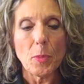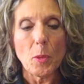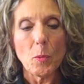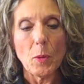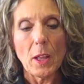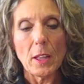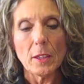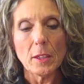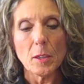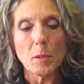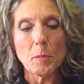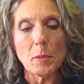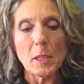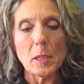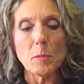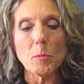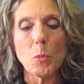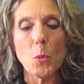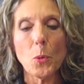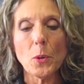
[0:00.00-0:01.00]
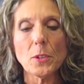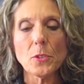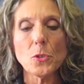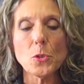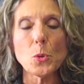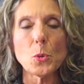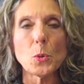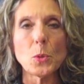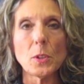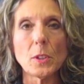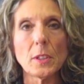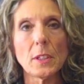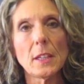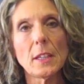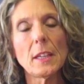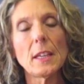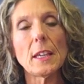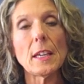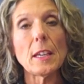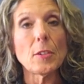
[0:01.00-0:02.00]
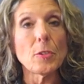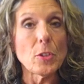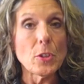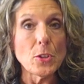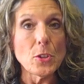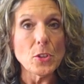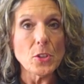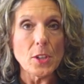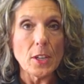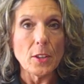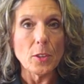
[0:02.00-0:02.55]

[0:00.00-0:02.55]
while it can be an important tool if used